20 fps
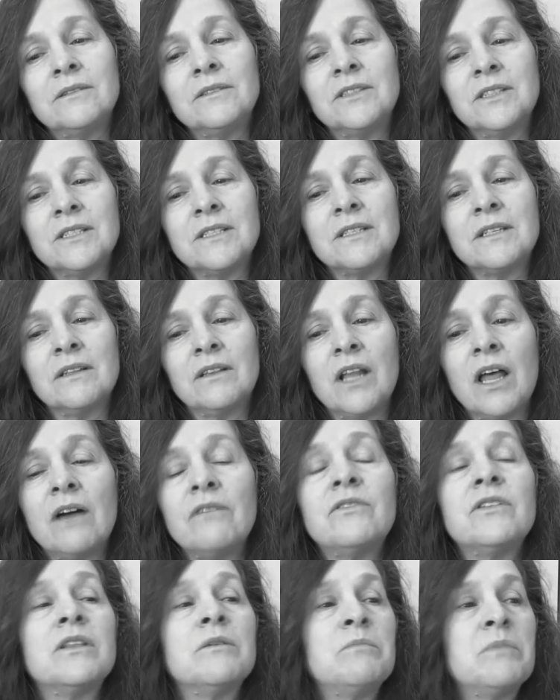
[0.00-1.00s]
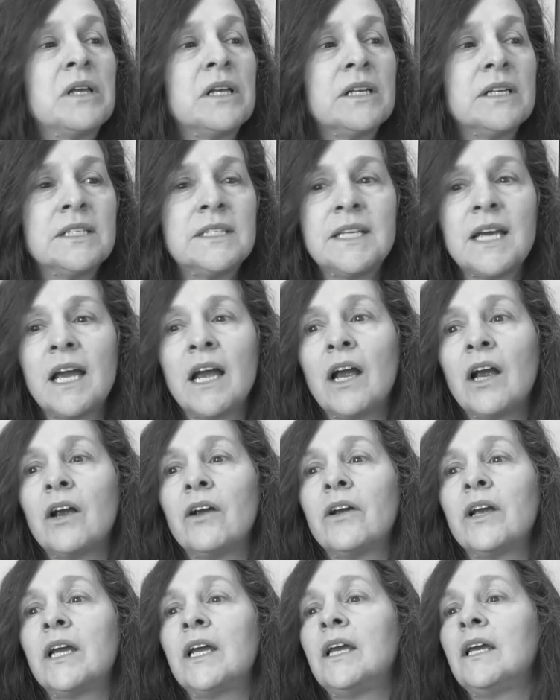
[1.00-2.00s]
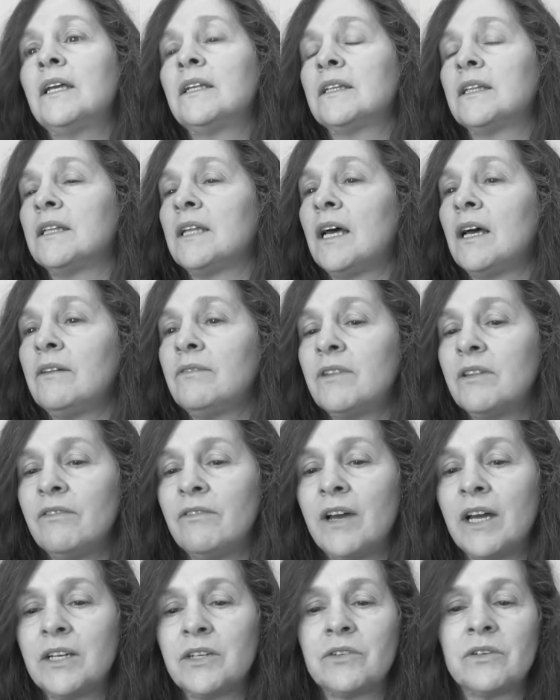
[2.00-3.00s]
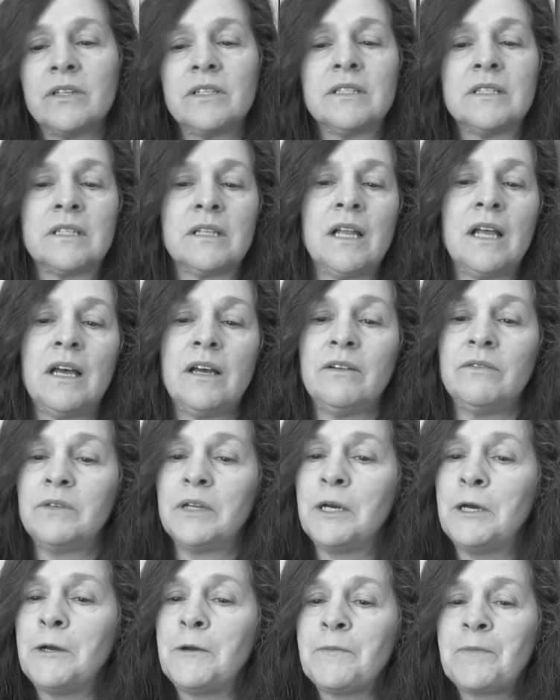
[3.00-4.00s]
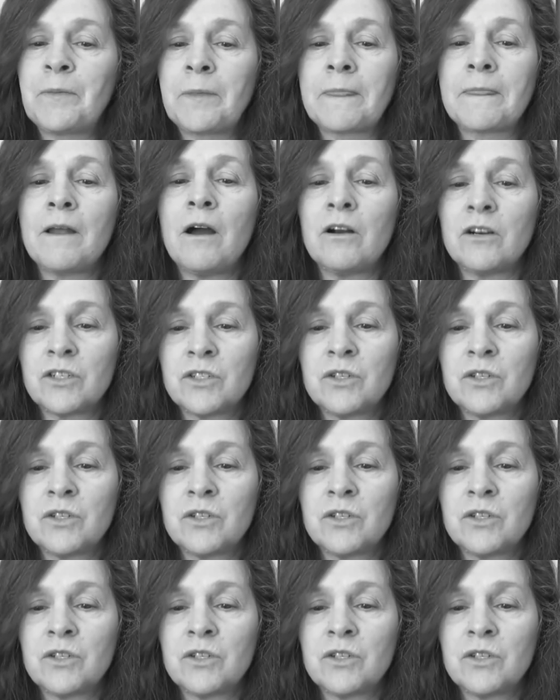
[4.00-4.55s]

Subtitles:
just loved the military, loved the veterans, loved our